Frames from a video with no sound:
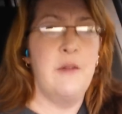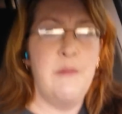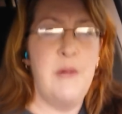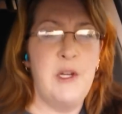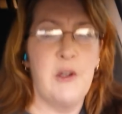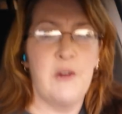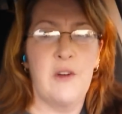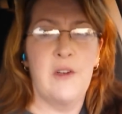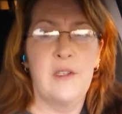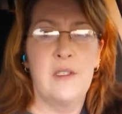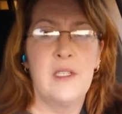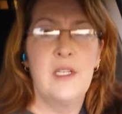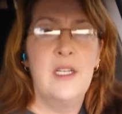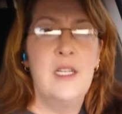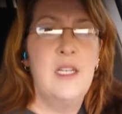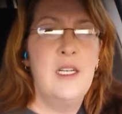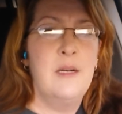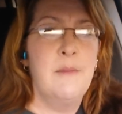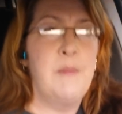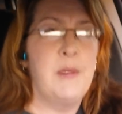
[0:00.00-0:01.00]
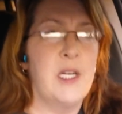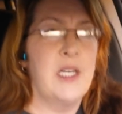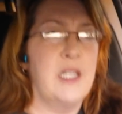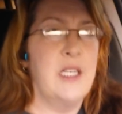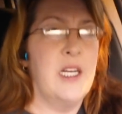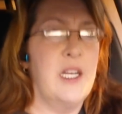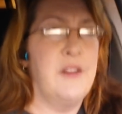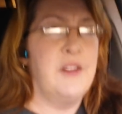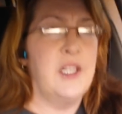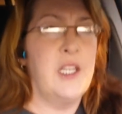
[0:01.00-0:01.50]
the mirror, but
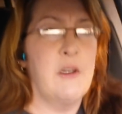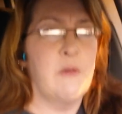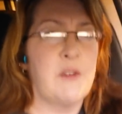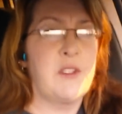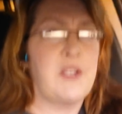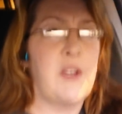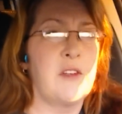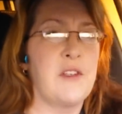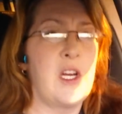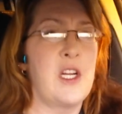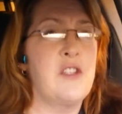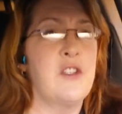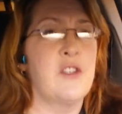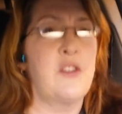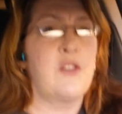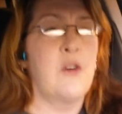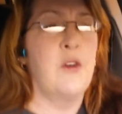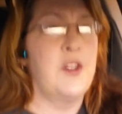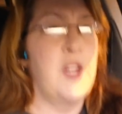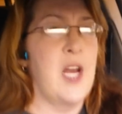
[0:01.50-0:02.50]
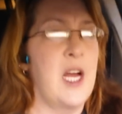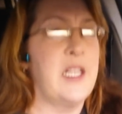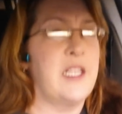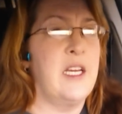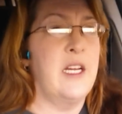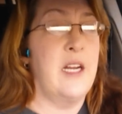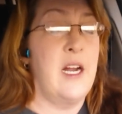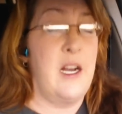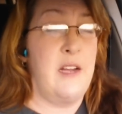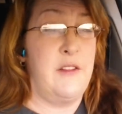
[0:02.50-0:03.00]
I think it was because I just could not
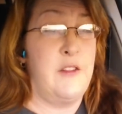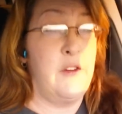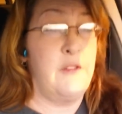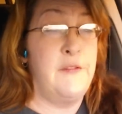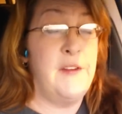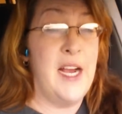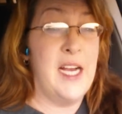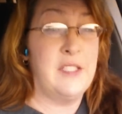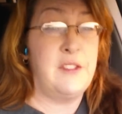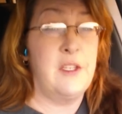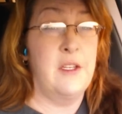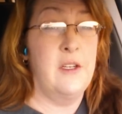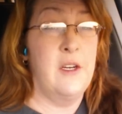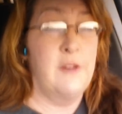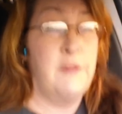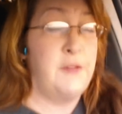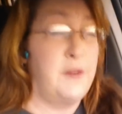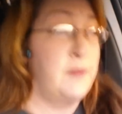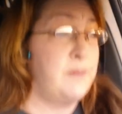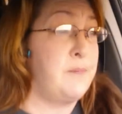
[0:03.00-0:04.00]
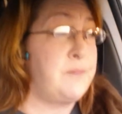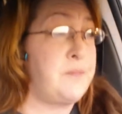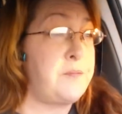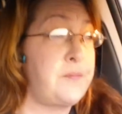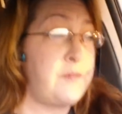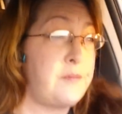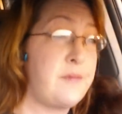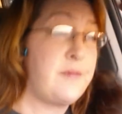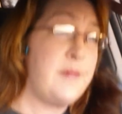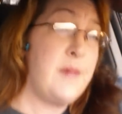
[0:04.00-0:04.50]
get out of there fast enough.
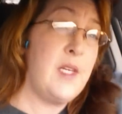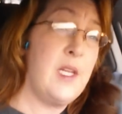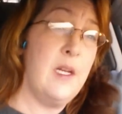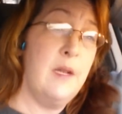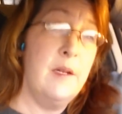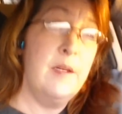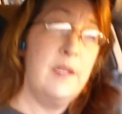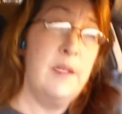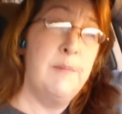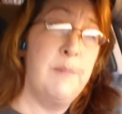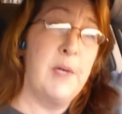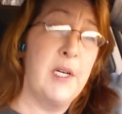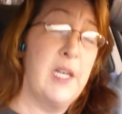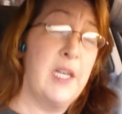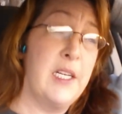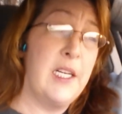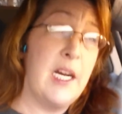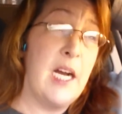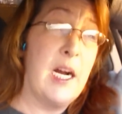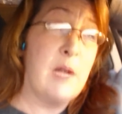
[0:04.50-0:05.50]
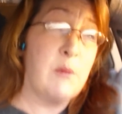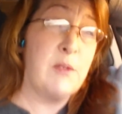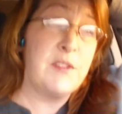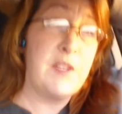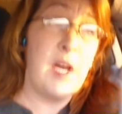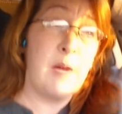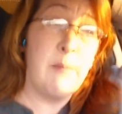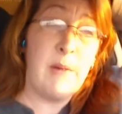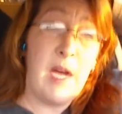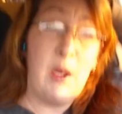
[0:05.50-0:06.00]
But I
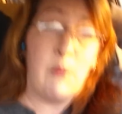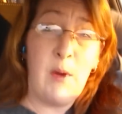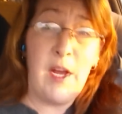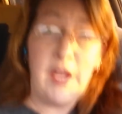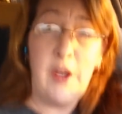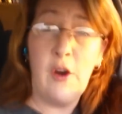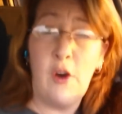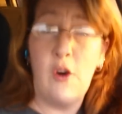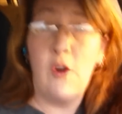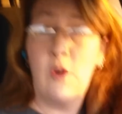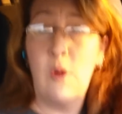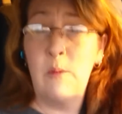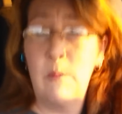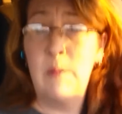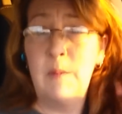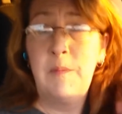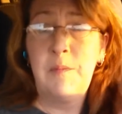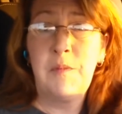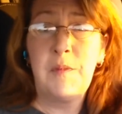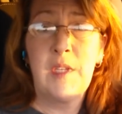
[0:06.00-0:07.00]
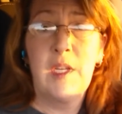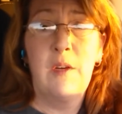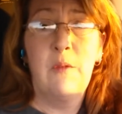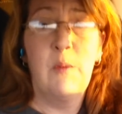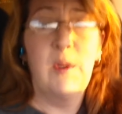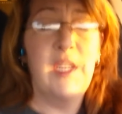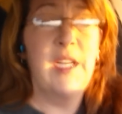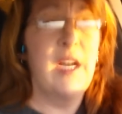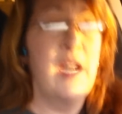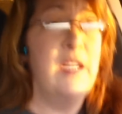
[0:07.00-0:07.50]
was on my way home
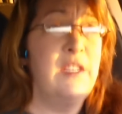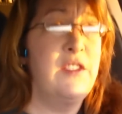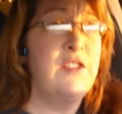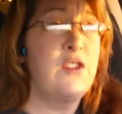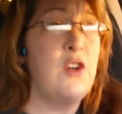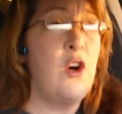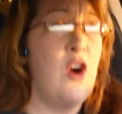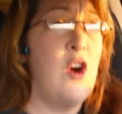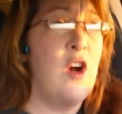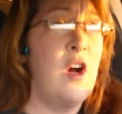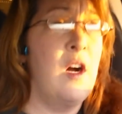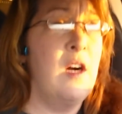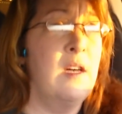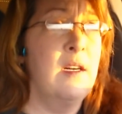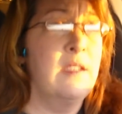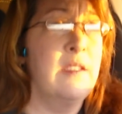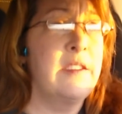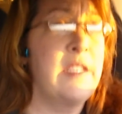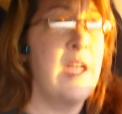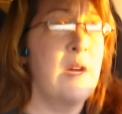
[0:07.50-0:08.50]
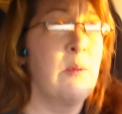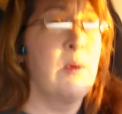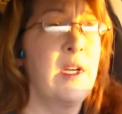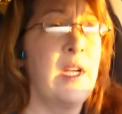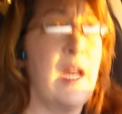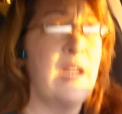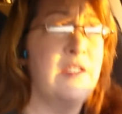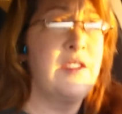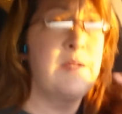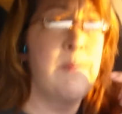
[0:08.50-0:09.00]
when I saw that when
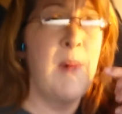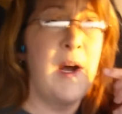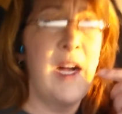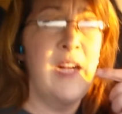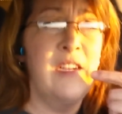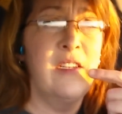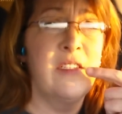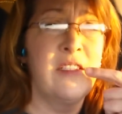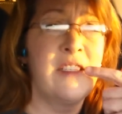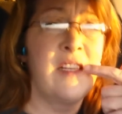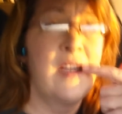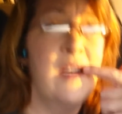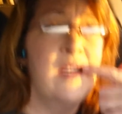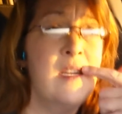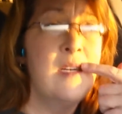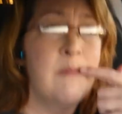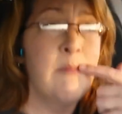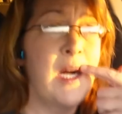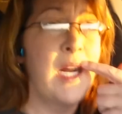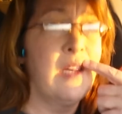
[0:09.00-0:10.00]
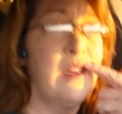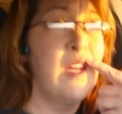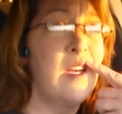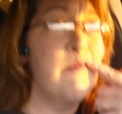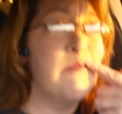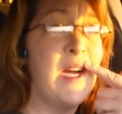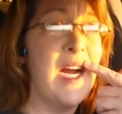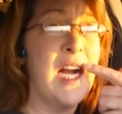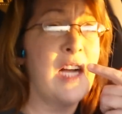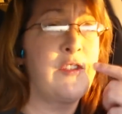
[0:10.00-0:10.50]
I smiled, my
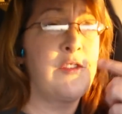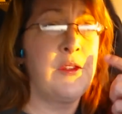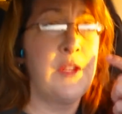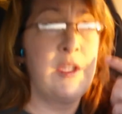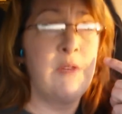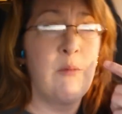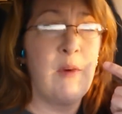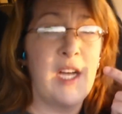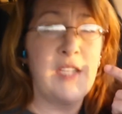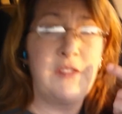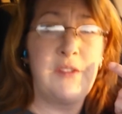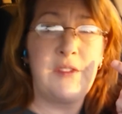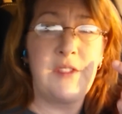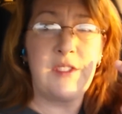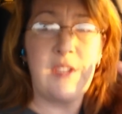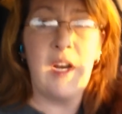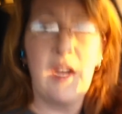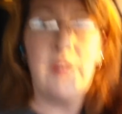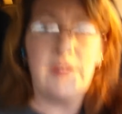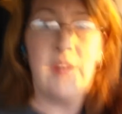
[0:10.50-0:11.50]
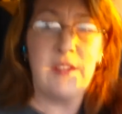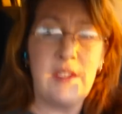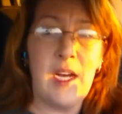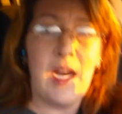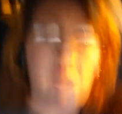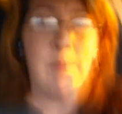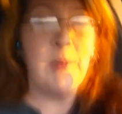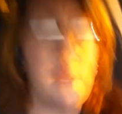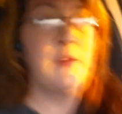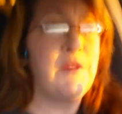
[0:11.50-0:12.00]
lip actually rests on the
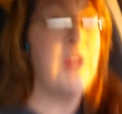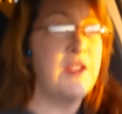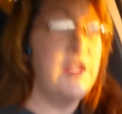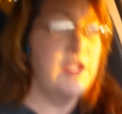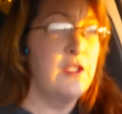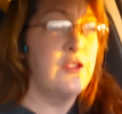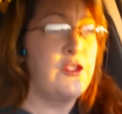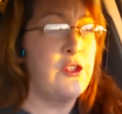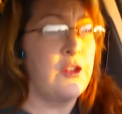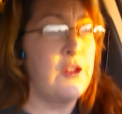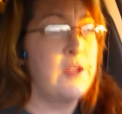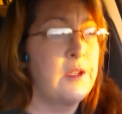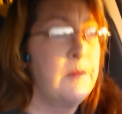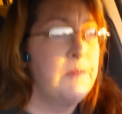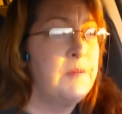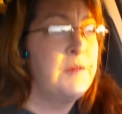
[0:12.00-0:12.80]
top of the denture,